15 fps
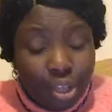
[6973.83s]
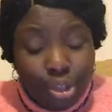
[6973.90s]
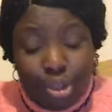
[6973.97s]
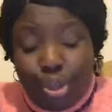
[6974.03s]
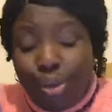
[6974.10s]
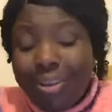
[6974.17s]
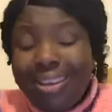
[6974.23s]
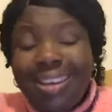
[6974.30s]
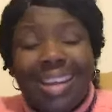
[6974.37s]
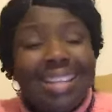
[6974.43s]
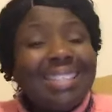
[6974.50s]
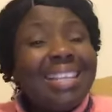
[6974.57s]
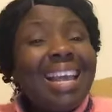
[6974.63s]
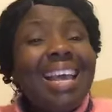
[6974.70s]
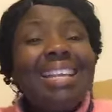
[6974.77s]
Don't
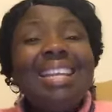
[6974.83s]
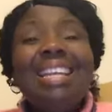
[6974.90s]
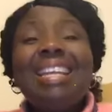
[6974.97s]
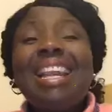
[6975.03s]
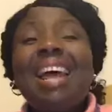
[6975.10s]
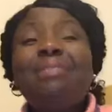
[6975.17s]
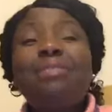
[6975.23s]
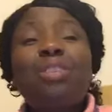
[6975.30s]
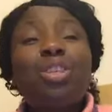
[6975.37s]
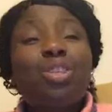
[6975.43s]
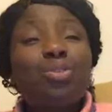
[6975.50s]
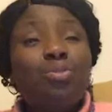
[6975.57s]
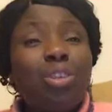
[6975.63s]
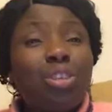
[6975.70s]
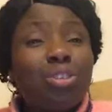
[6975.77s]
let any life
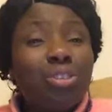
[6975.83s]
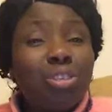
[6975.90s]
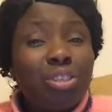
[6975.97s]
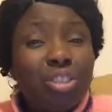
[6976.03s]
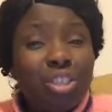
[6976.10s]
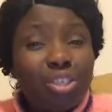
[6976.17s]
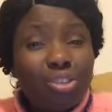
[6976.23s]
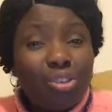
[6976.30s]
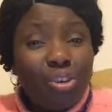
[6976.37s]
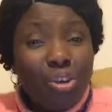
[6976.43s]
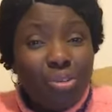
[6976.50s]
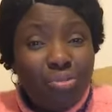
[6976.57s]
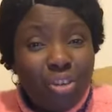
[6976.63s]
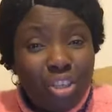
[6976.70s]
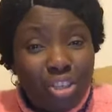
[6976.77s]
situations
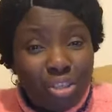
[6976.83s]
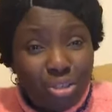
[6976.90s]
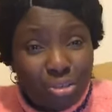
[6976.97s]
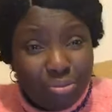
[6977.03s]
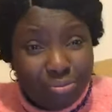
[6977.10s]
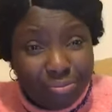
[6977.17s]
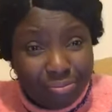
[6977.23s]
discourage you.